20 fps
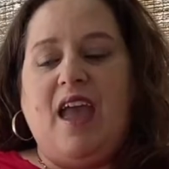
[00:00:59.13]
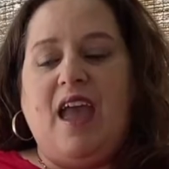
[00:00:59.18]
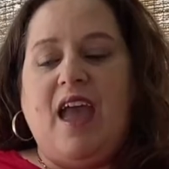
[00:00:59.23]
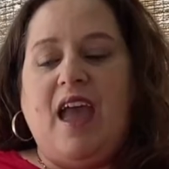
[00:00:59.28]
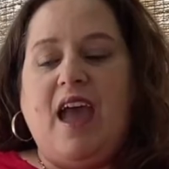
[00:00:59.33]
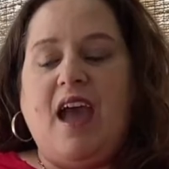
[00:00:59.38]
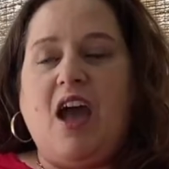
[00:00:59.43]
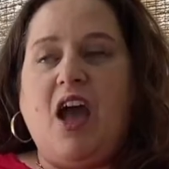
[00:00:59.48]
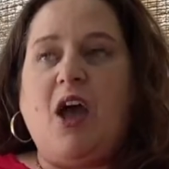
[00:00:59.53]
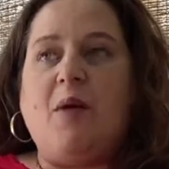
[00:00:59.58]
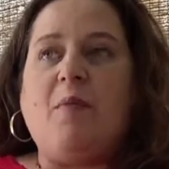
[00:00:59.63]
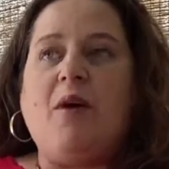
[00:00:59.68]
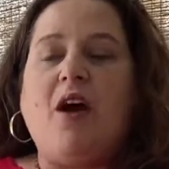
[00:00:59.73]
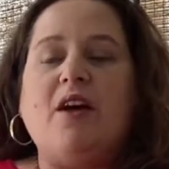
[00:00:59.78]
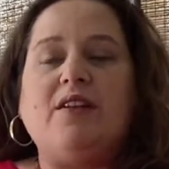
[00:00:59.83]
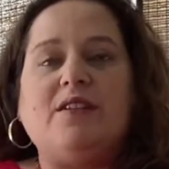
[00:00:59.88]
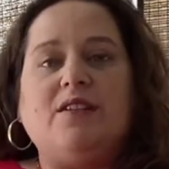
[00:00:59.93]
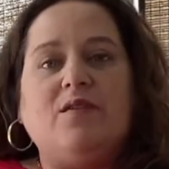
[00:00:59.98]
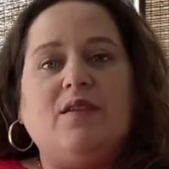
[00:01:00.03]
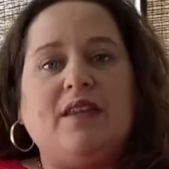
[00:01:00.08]

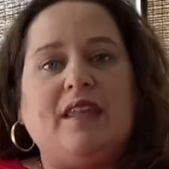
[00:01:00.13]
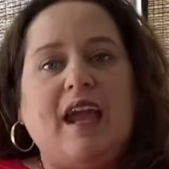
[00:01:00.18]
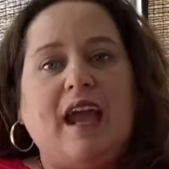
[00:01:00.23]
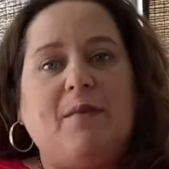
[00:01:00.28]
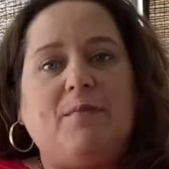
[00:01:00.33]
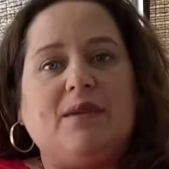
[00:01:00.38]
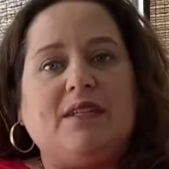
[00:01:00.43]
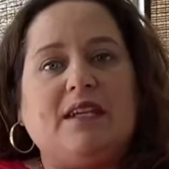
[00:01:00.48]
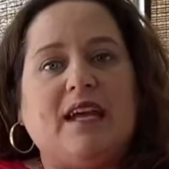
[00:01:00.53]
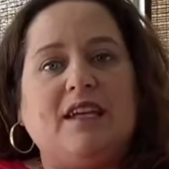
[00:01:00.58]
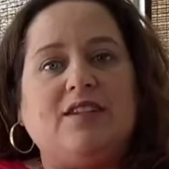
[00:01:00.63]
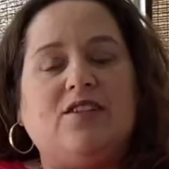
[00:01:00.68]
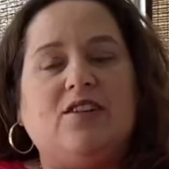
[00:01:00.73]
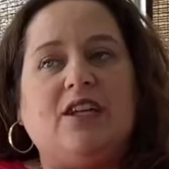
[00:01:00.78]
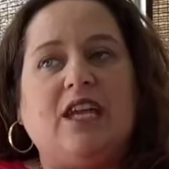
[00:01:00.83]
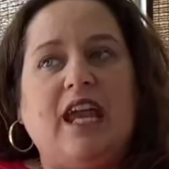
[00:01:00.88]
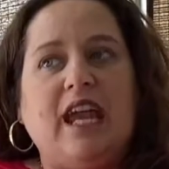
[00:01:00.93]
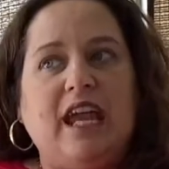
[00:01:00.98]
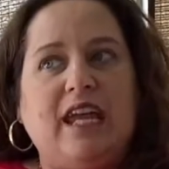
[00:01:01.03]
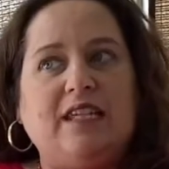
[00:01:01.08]
Also in the appetizer
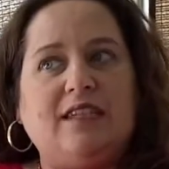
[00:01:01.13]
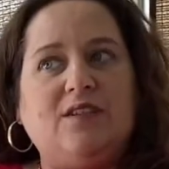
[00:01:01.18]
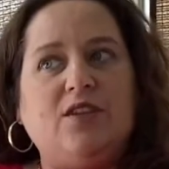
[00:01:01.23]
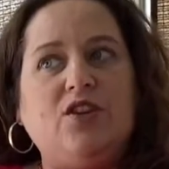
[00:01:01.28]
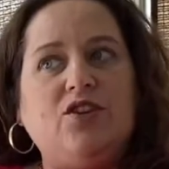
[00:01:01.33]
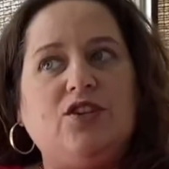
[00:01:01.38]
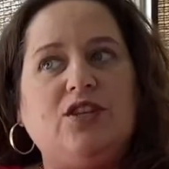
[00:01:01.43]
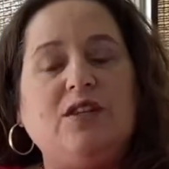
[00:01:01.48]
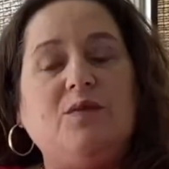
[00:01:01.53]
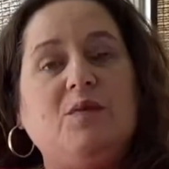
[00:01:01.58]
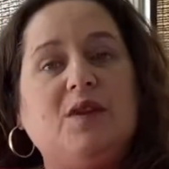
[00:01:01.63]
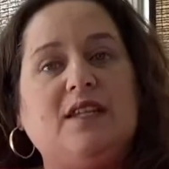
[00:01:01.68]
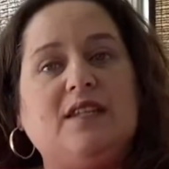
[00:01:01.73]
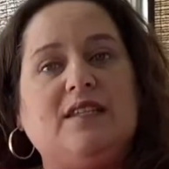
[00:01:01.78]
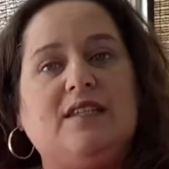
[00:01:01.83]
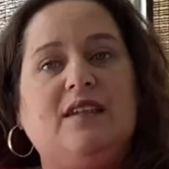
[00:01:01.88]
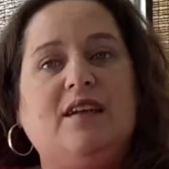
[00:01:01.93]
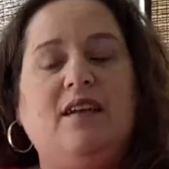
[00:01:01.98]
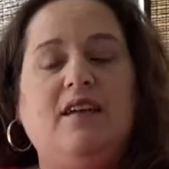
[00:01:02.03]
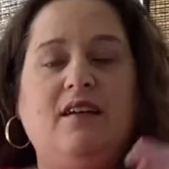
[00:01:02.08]
case, usually when
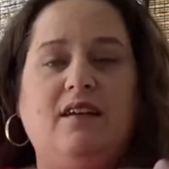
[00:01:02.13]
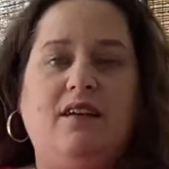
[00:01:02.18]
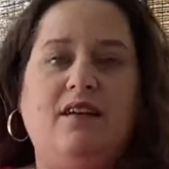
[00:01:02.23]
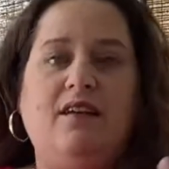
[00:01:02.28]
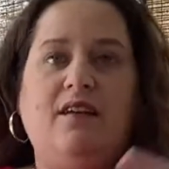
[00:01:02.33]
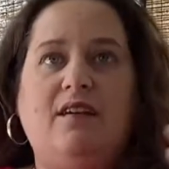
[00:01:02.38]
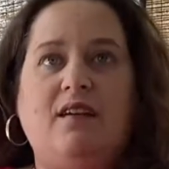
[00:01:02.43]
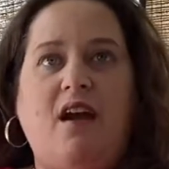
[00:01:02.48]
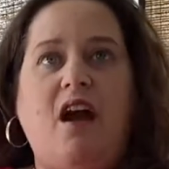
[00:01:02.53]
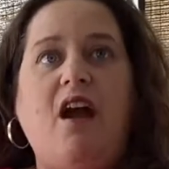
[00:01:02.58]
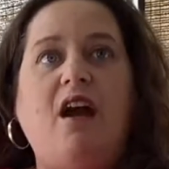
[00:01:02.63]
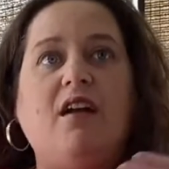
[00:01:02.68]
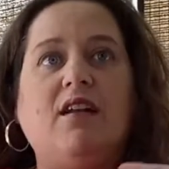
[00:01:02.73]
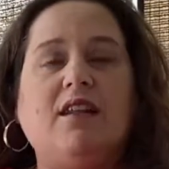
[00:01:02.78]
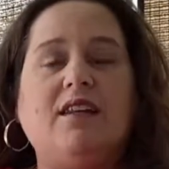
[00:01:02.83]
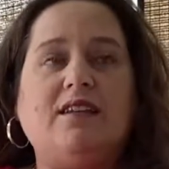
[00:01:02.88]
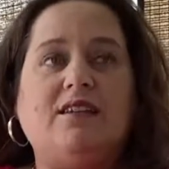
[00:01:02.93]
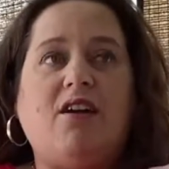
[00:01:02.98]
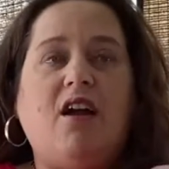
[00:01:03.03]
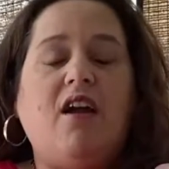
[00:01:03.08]
at
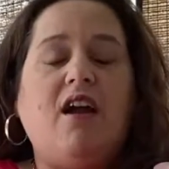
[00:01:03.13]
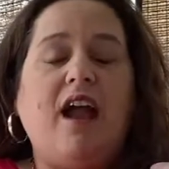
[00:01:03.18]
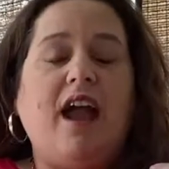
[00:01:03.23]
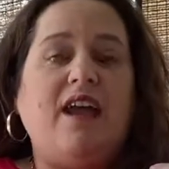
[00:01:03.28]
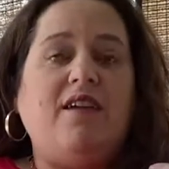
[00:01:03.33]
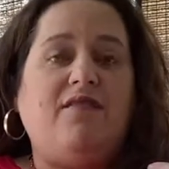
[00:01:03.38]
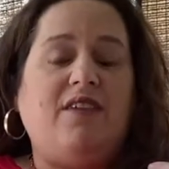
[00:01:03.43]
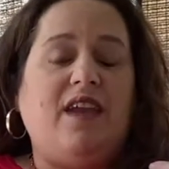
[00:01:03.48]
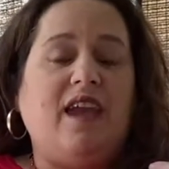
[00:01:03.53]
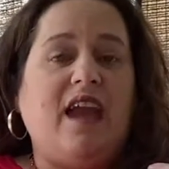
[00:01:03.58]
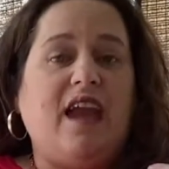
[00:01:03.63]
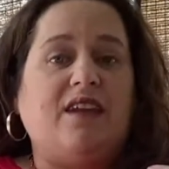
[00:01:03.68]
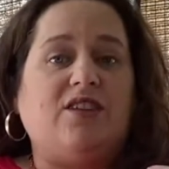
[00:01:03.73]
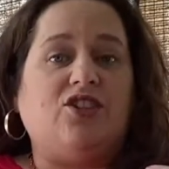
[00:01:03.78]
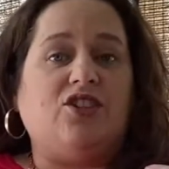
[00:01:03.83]
least our Hy-Vee has